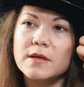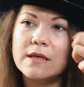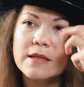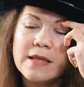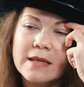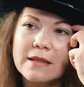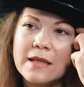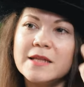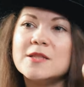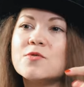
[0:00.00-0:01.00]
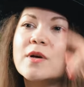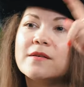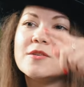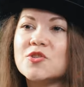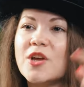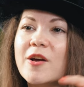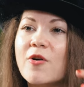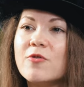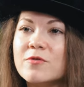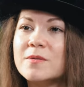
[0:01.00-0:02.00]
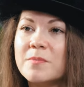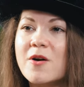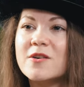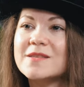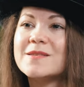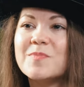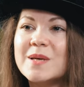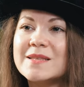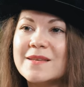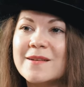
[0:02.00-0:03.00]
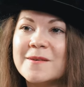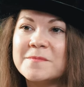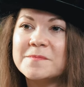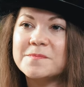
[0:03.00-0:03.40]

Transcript: Uh, yeah. Uh, they they need to check all the boxes basically.